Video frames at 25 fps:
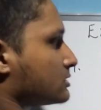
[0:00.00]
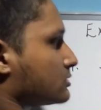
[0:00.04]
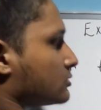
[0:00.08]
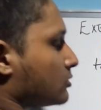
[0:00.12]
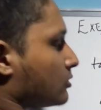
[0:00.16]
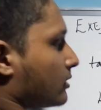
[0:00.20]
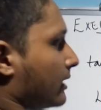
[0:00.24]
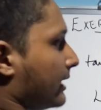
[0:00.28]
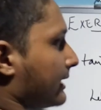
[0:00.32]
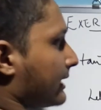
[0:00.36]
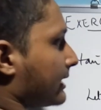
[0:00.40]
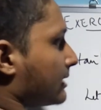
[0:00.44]

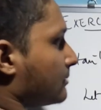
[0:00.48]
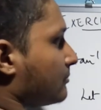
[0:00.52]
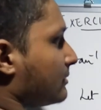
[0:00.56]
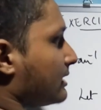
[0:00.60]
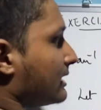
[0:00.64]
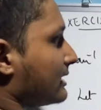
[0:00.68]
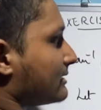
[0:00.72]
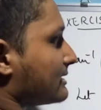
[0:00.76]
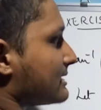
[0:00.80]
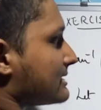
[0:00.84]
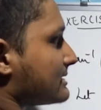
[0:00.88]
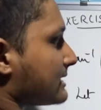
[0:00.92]
So I
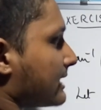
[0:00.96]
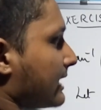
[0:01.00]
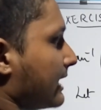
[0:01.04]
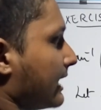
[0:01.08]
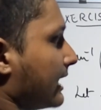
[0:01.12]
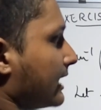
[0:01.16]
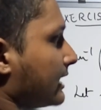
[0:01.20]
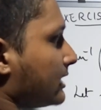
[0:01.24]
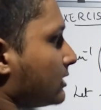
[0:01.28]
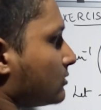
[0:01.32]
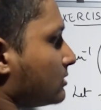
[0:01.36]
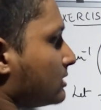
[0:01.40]
can bring
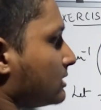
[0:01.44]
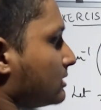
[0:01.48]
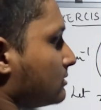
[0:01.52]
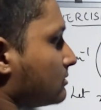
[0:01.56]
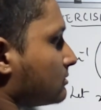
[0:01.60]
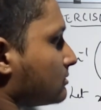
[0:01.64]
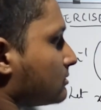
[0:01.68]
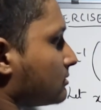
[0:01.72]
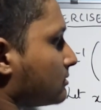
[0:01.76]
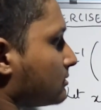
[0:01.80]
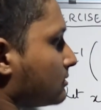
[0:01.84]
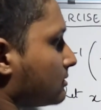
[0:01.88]
this a to
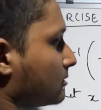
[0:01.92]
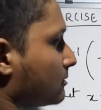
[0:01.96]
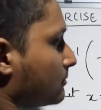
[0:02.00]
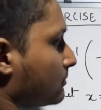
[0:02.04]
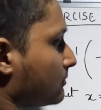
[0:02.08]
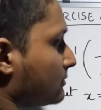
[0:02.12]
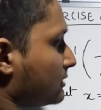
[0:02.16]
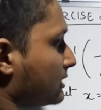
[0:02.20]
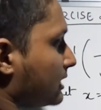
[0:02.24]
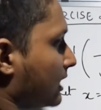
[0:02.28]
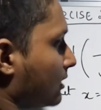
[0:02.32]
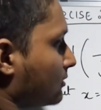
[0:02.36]
the
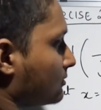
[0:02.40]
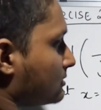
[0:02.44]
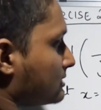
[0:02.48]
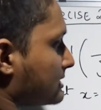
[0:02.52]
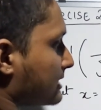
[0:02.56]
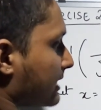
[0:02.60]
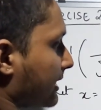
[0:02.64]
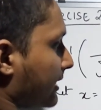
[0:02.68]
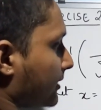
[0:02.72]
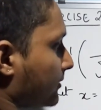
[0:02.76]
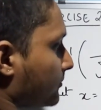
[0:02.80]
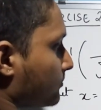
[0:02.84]

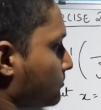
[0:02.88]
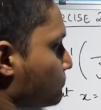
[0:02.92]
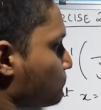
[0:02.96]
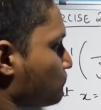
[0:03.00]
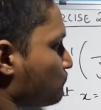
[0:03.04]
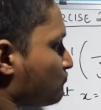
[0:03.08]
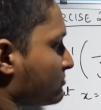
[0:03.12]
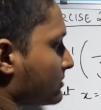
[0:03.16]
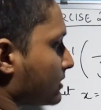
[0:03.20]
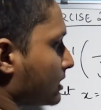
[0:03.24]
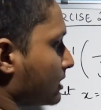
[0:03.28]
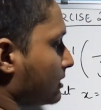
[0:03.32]
downside
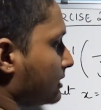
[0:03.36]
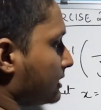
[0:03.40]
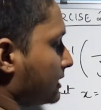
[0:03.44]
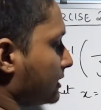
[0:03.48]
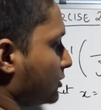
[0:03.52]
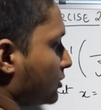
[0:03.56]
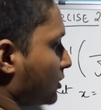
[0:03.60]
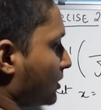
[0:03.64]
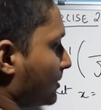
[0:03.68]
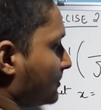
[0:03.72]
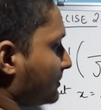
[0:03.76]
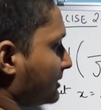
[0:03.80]

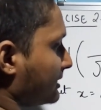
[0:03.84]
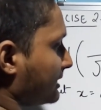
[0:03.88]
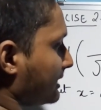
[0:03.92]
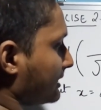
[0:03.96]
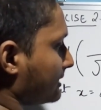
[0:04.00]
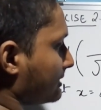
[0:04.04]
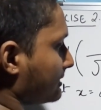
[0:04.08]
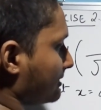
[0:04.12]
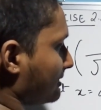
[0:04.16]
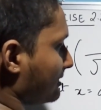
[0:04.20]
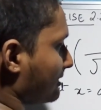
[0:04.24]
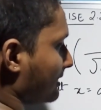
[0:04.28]

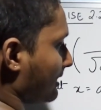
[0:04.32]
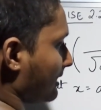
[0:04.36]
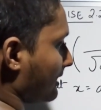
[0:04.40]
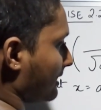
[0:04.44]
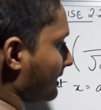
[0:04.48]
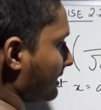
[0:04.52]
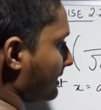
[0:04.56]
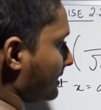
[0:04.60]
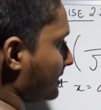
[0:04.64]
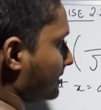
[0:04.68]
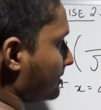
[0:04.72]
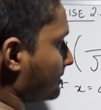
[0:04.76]
denominator,
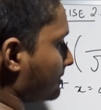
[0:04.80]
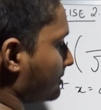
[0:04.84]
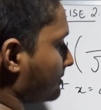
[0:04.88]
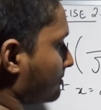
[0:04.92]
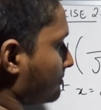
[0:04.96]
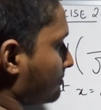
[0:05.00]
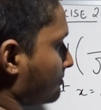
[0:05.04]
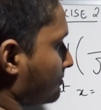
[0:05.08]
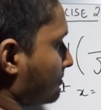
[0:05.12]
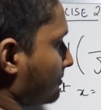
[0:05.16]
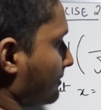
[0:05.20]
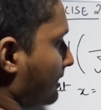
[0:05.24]

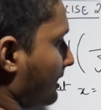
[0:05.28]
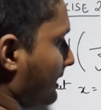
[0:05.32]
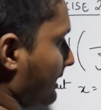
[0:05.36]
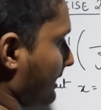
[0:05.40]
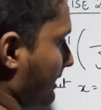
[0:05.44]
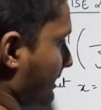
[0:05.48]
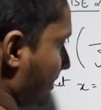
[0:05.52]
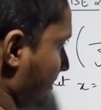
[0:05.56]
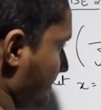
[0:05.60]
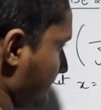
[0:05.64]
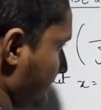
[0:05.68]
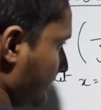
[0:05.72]
and
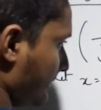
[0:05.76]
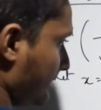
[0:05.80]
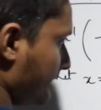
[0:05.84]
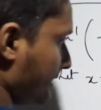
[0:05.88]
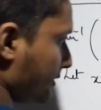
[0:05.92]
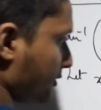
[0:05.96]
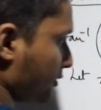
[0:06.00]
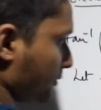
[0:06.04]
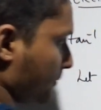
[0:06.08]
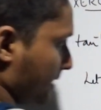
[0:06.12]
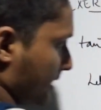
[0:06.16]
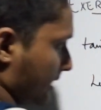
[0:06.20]
I can
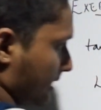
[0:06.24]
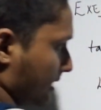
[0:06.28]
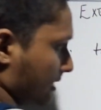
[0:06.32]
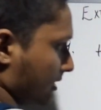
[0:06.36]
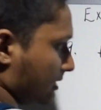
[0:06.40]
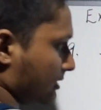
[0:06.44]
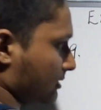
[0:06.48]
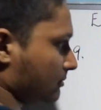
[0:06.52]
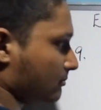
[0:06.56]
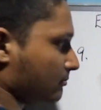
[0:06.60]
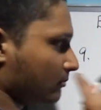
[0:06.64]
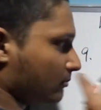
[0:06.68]
tell it to
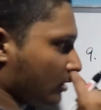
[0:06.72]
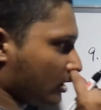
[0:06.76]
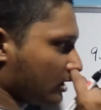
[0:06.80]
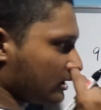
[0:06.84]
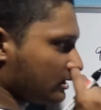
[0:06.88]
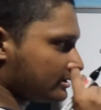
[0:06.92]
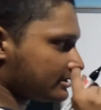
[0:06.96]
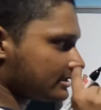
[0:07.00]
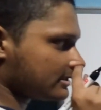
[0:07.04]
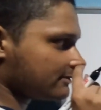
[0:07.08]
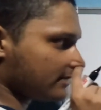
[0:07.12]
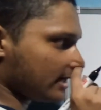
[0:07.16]
be
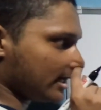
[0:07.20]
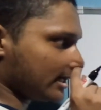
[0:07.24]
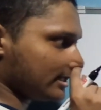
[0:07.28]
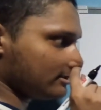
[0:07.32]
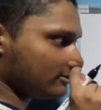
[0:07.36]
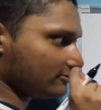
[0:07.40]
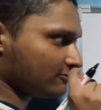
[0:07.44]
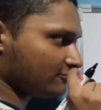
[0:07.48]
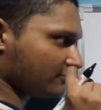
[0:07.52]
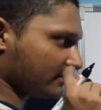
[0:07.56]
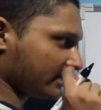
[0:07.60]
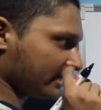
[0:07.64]
modulus
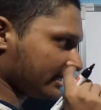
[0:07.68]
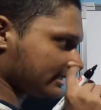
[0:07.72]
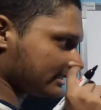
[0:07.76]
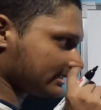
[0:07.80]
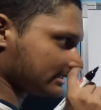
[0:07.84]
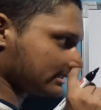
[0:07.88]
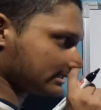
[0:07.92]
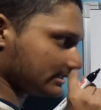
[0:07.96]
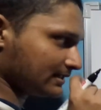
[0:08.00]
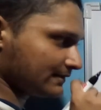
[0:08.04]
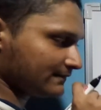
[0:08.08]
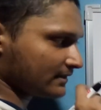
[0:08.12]
value of
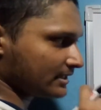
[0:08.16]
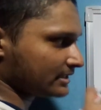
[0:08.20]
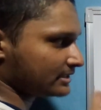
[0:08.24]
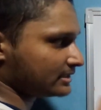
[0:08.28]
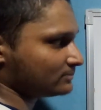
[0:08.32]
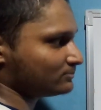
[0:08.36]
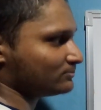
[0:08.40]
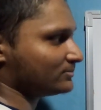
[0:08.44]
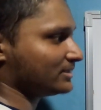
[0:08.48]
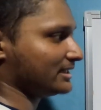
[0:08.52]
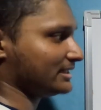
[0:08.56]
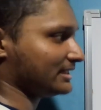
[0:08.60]
x
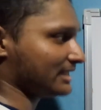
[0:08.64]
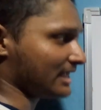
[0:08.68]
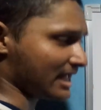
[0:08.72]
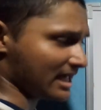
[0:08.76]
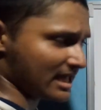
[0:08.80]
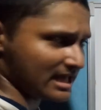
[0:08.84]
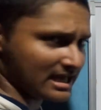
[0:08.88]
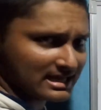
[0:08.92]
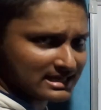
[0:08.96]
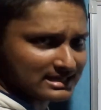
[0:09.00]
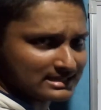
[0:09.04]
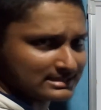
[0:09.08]
divided
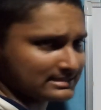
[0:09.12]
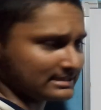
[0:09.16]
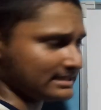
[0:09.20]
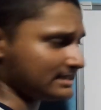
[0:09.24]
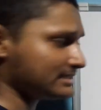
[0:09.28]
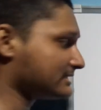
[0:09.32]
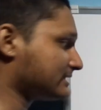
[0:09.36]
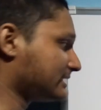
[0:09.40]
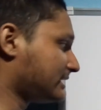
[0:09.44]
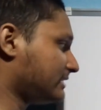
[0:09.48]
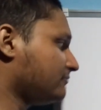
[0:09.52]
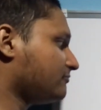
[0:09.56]
by a
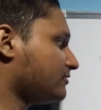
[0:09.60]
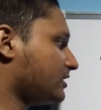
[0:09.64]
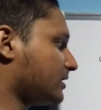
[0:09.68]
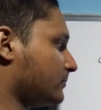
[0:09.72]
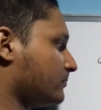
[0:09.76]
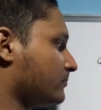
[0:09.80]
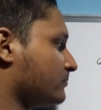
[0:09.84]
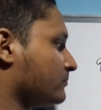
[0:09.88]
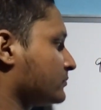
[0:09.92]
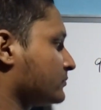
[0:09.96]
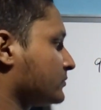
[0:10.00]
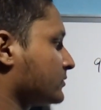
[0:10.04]
is less
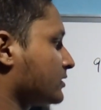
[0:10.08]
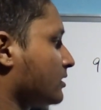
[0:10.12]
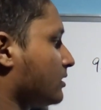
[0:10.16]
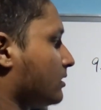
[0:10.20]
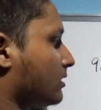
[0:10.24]
than 1.